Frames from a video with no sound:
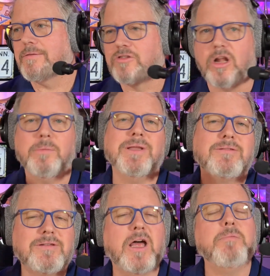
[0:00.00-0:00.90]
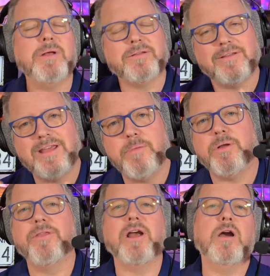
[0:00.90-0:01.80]
Solomon's son built a
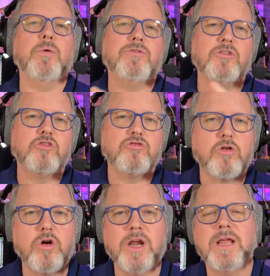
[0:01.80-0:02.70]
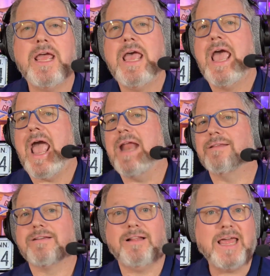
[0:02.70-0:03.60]
temple there. It was destroyed. And
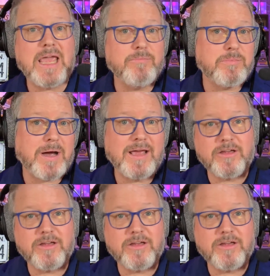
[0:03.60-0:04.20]
it's claimed by the